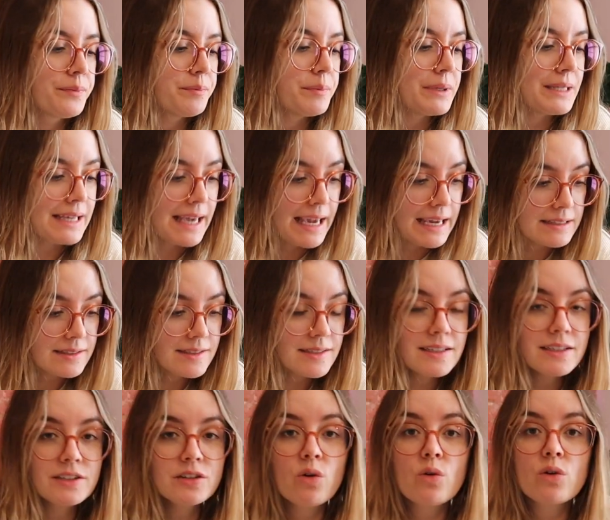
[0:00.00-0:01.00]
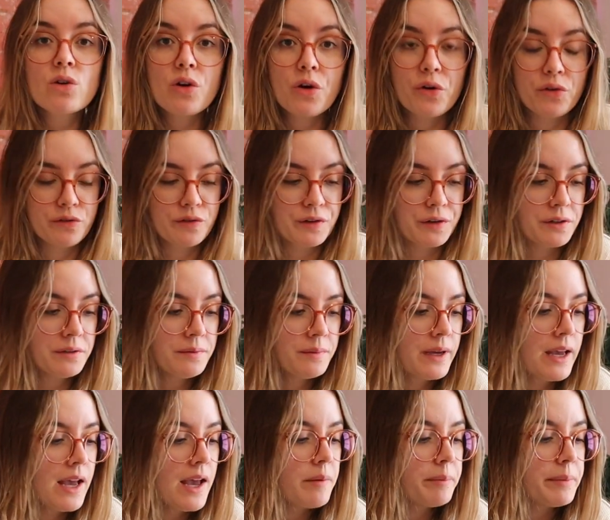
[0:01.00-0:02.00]
be 18 or over,
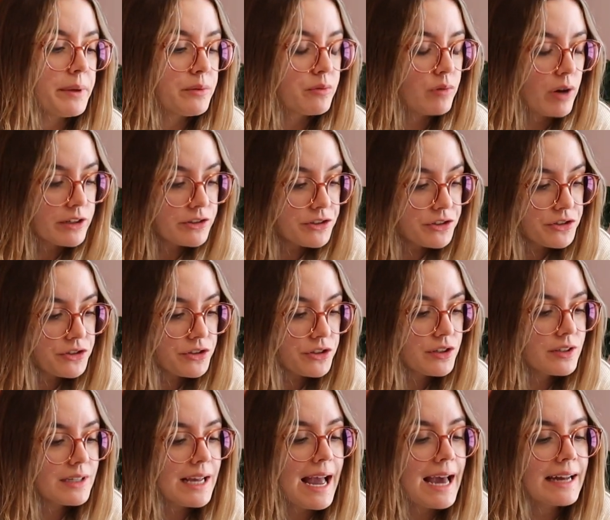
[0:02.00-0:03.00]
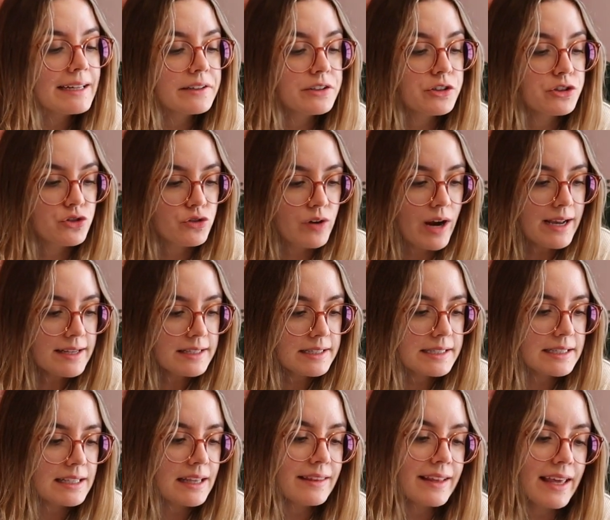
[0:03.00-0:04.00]
be registered at an
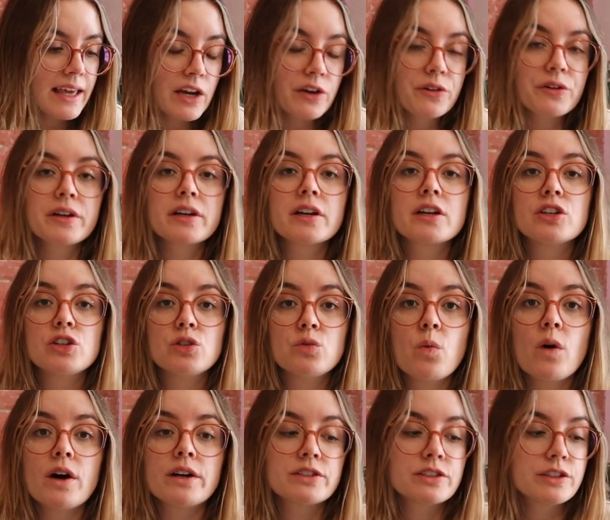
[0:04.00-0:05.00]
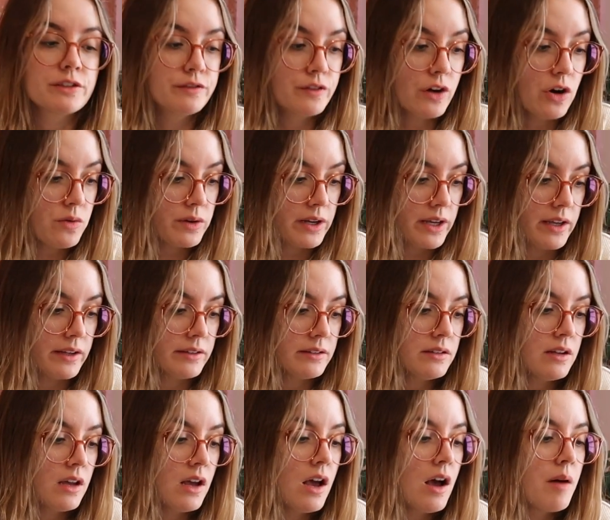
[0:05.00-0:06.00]
address in the area you want to vote in,